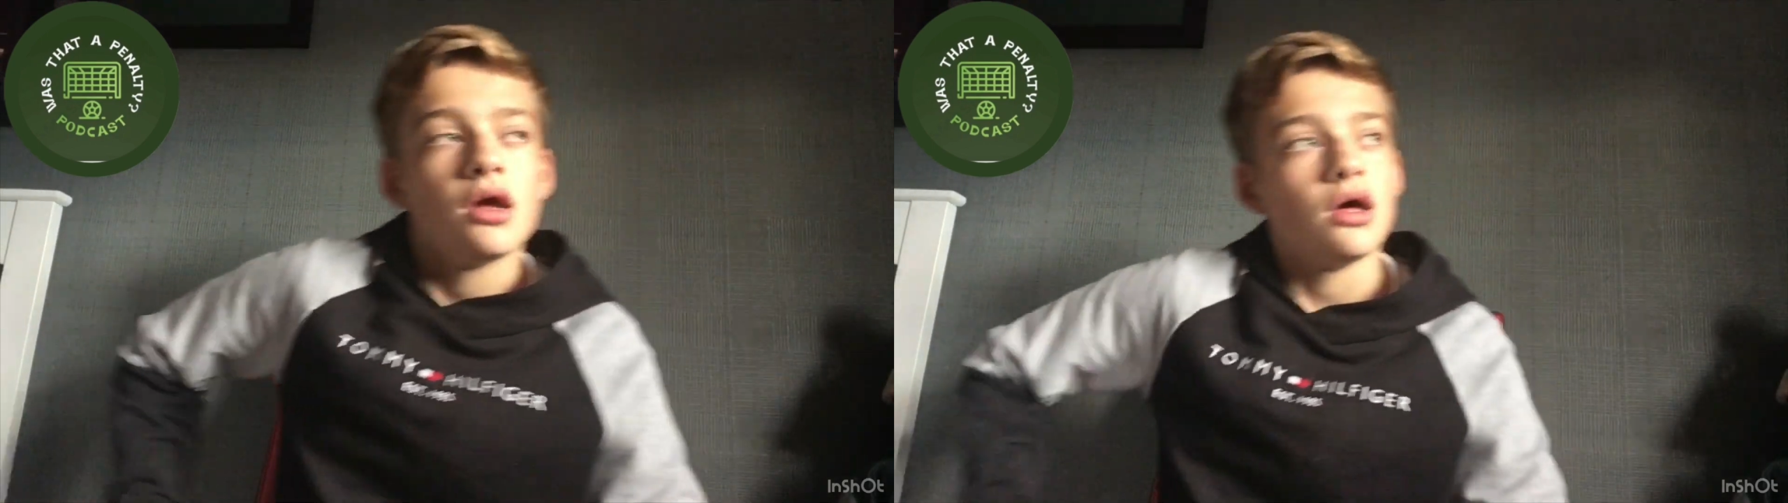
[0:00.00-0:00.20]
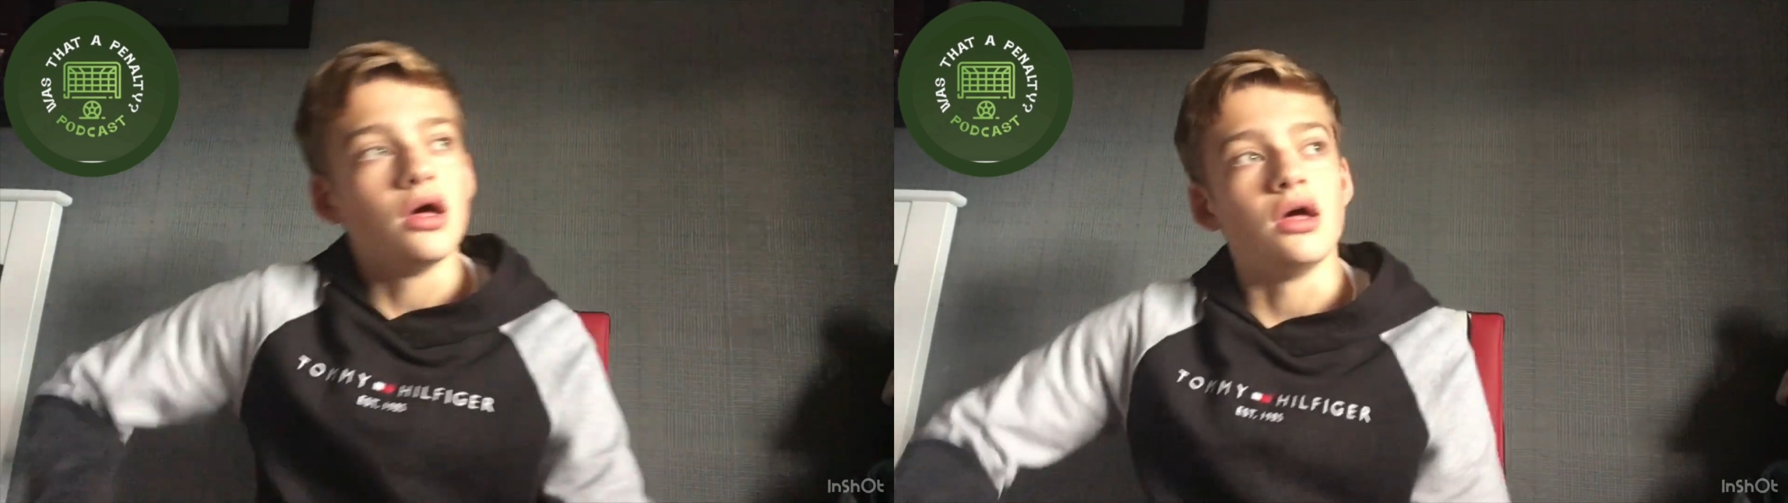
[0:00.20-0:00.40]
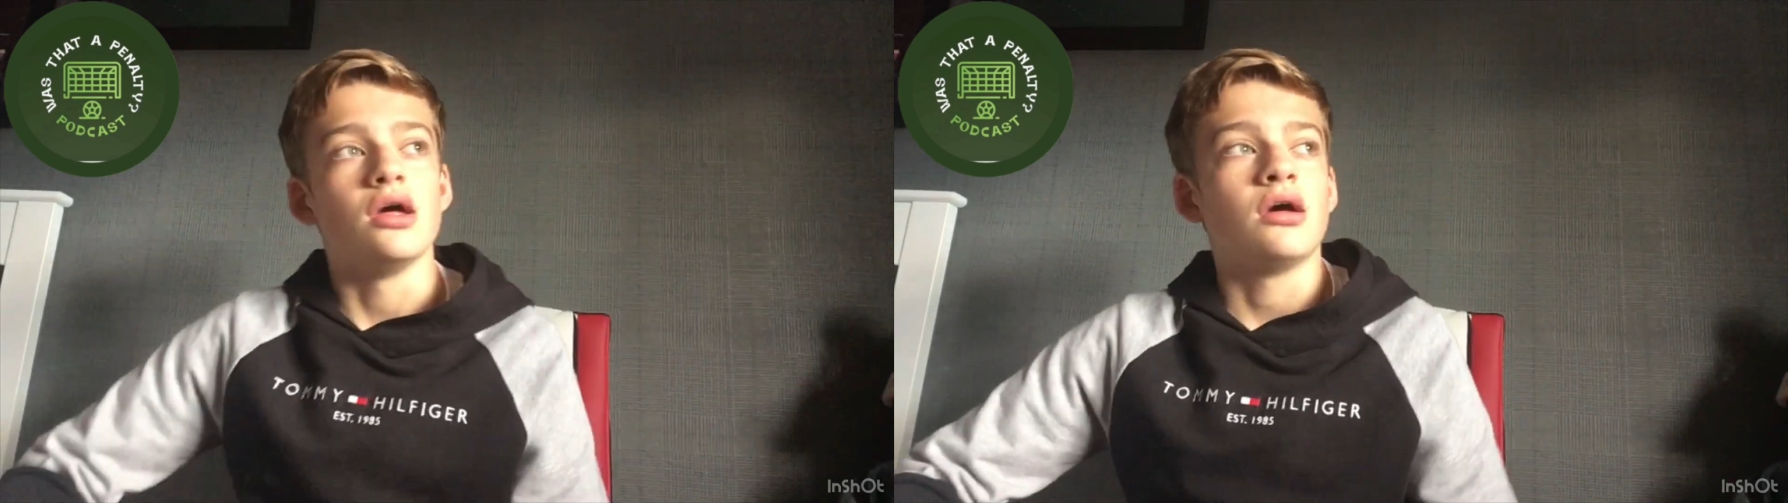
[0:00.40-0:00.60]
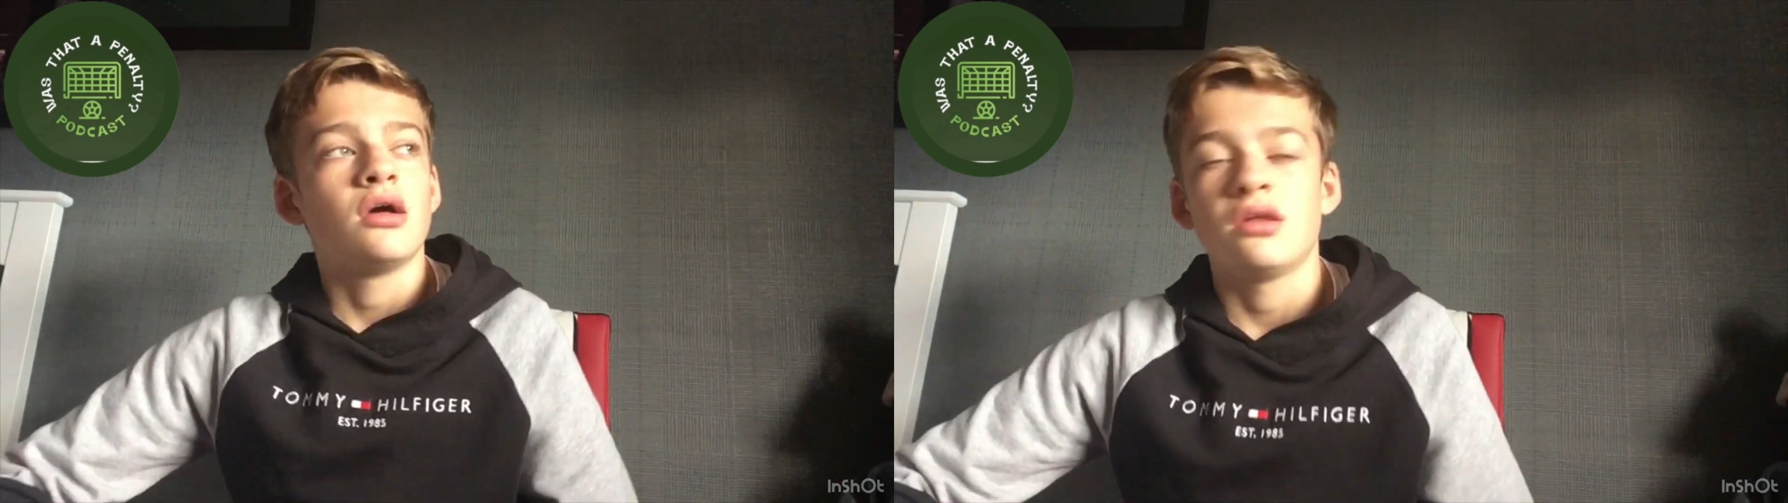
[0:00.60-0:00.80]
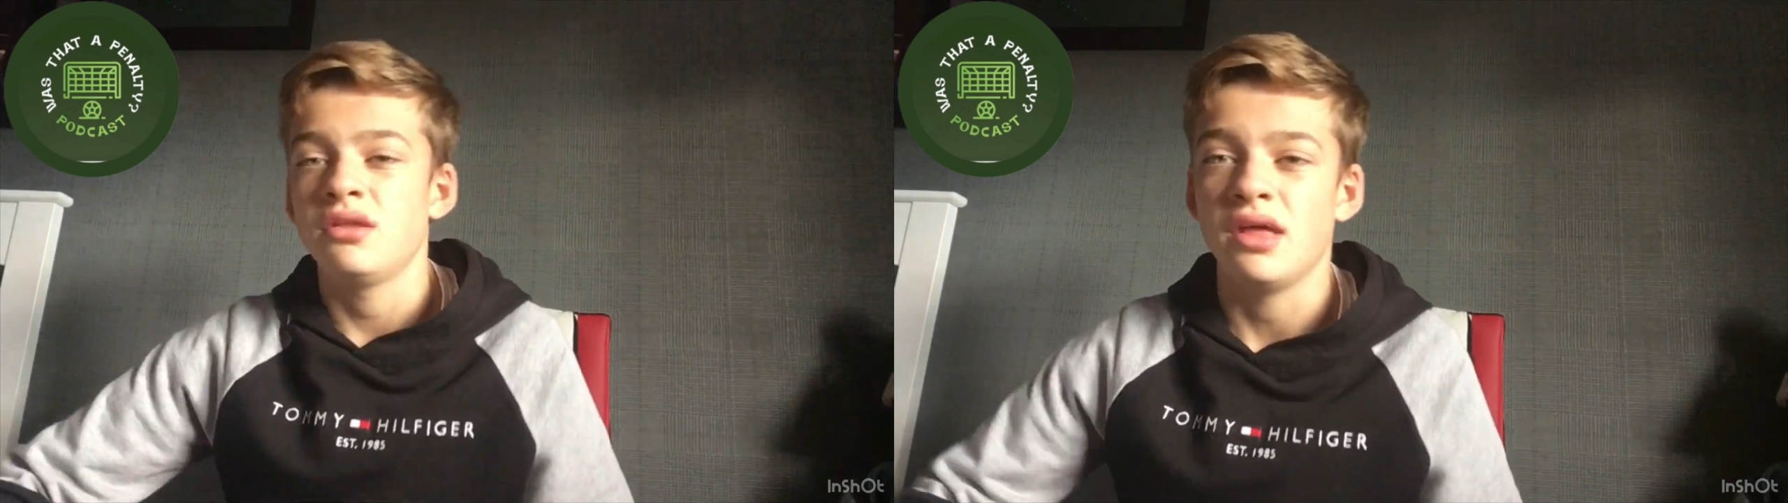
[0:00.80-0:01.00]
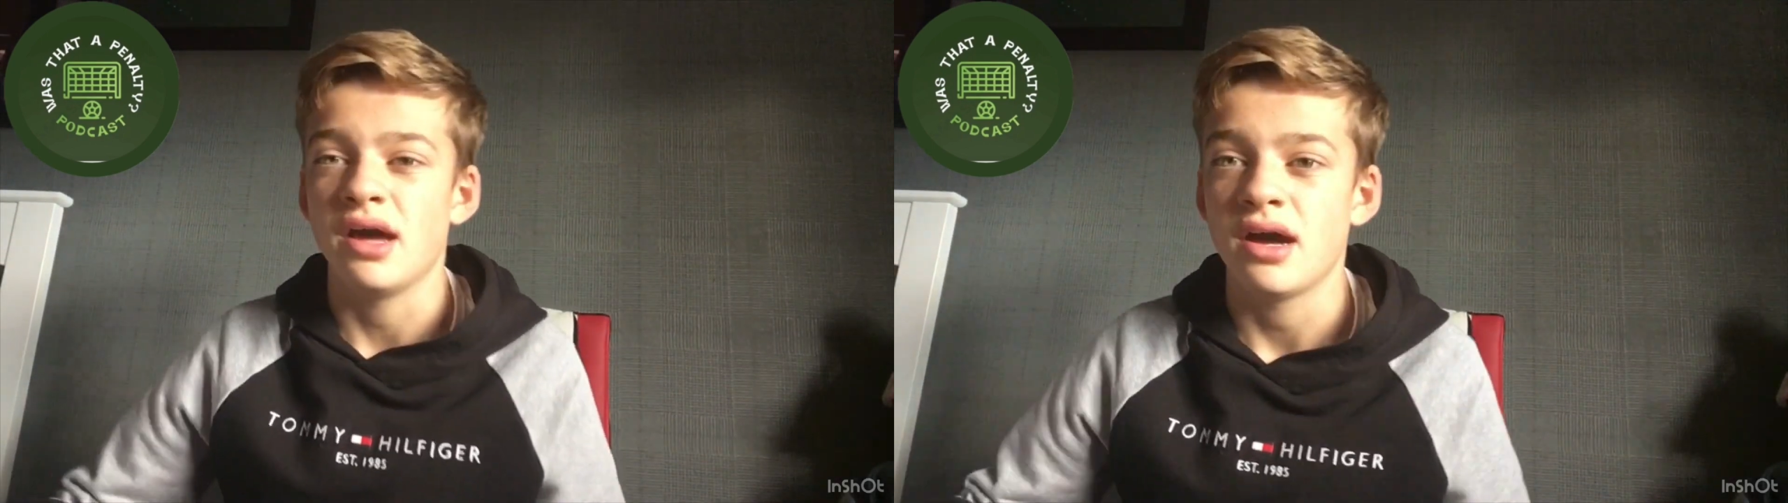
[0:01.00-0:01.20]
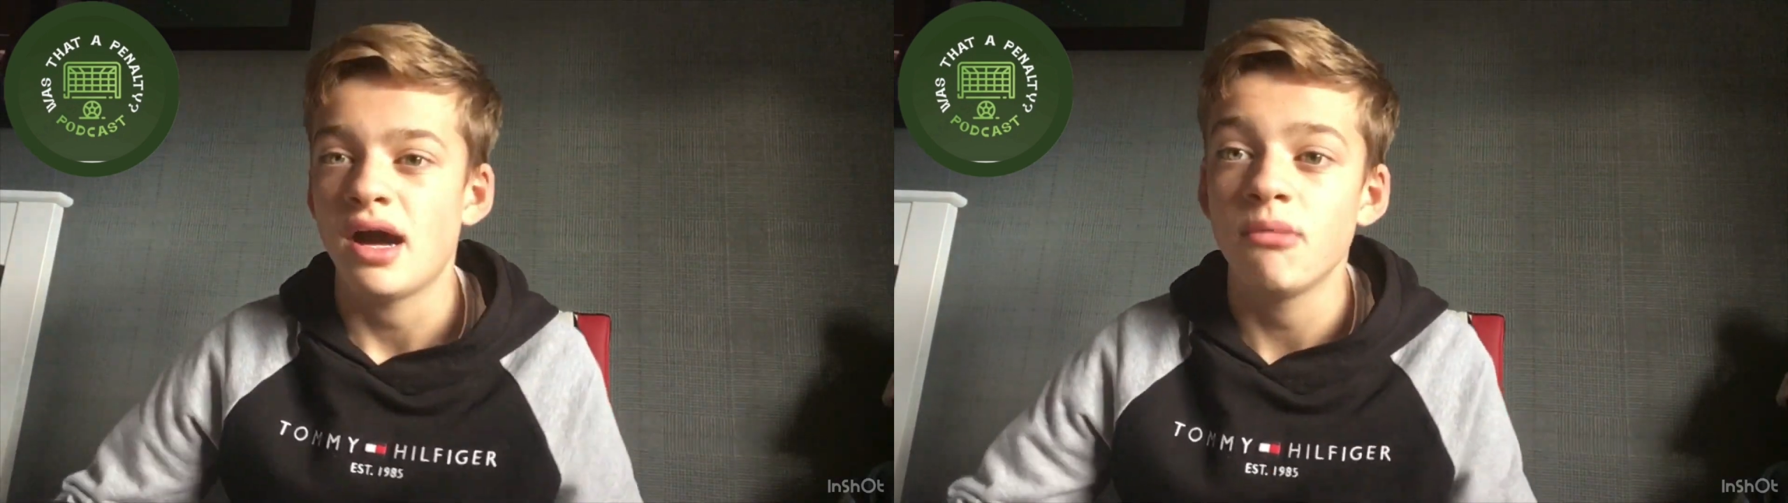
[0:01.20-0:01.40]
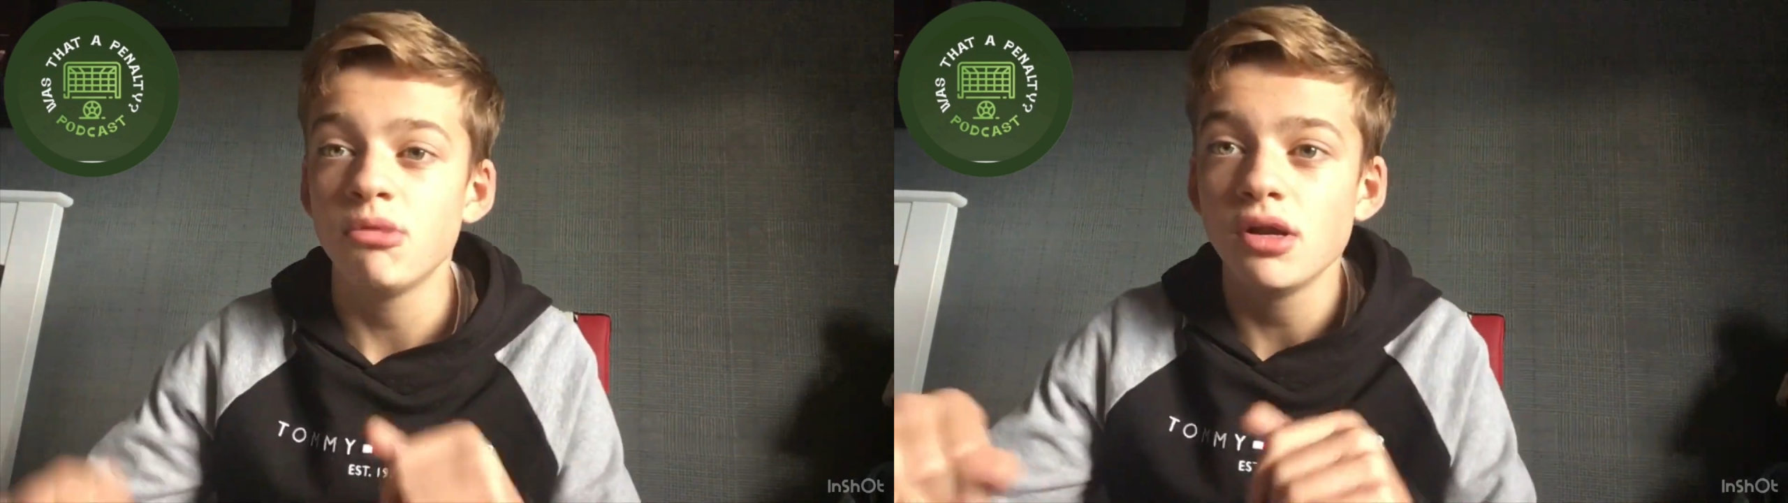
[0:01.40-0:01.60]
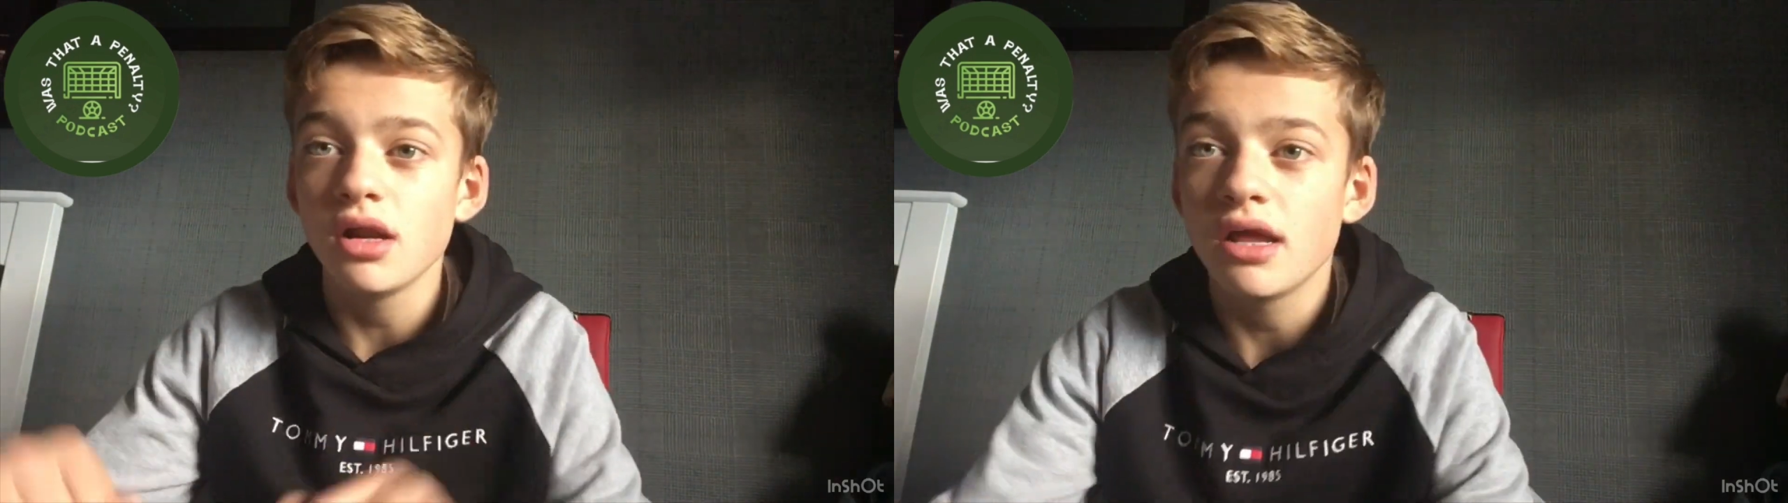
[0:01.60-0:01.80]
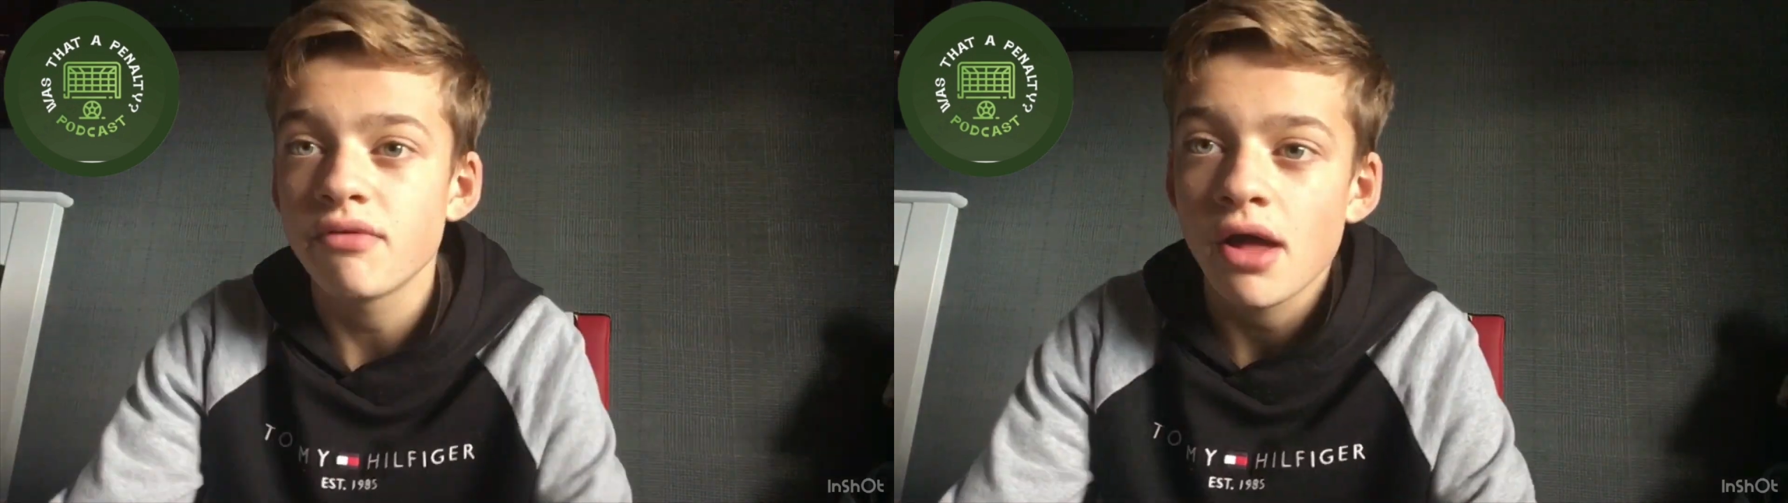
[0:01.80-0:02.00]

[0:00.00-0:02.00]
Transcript: I'm going to leave it